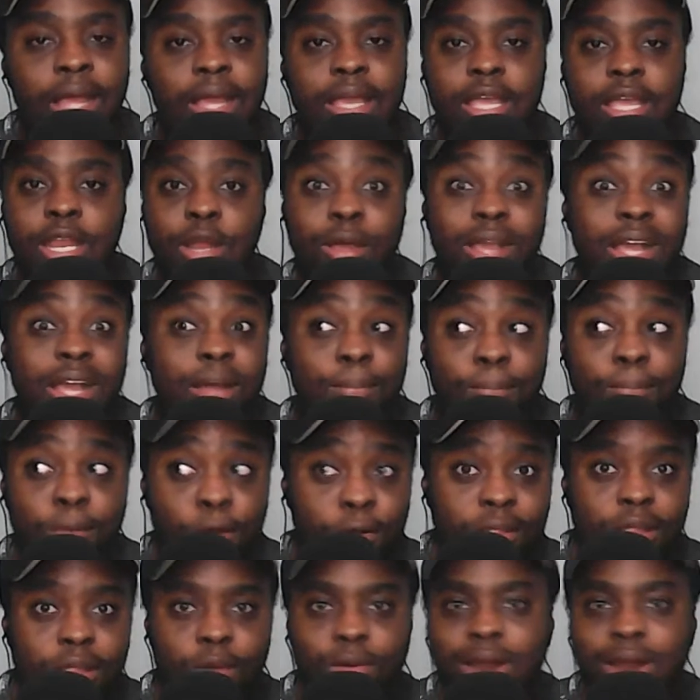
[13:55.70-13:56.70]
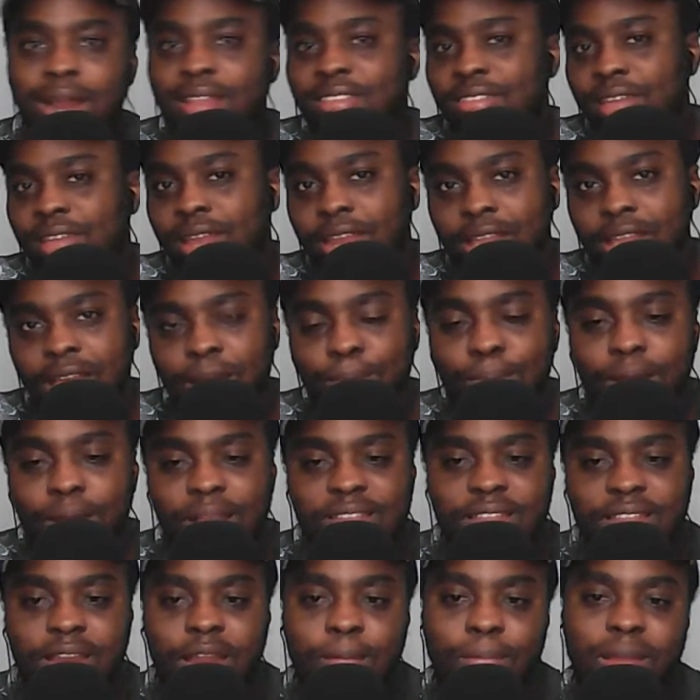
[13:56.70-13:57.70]
He can play on the right side. He can play
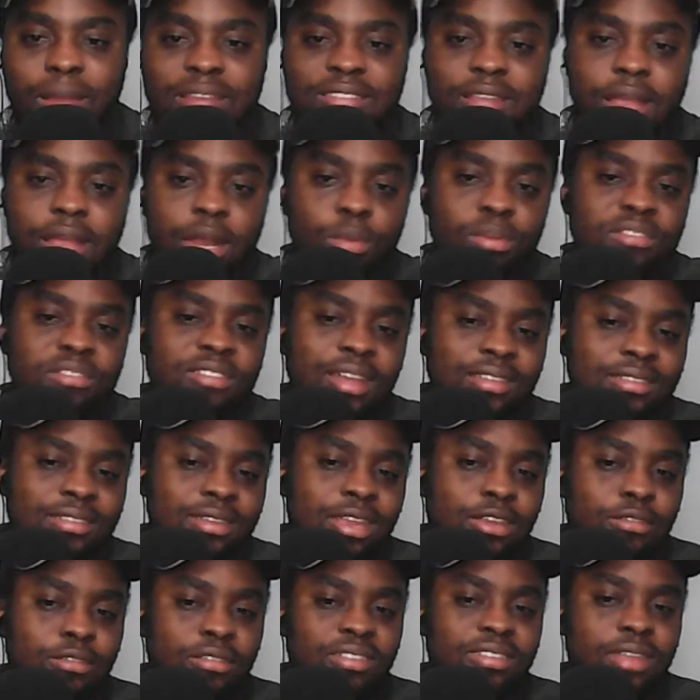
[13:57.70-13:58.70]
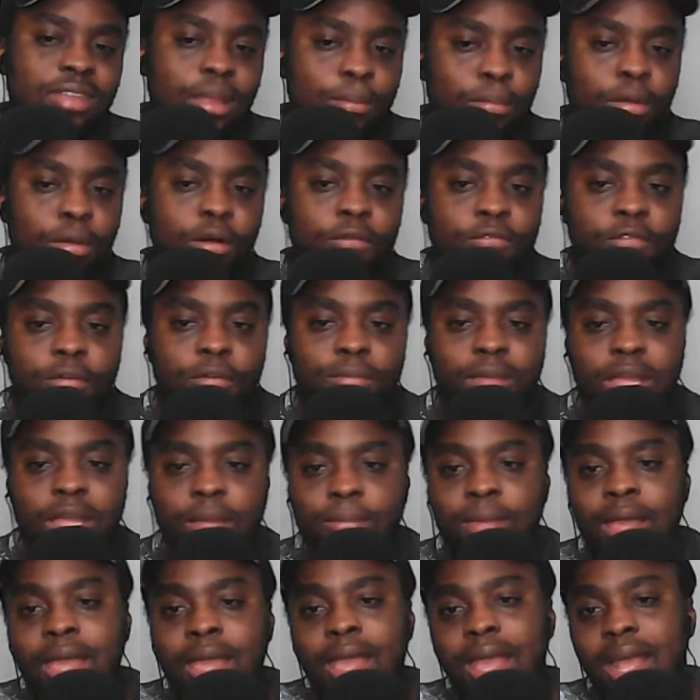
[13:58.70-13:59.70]
as a number 10. We just need to see more from him.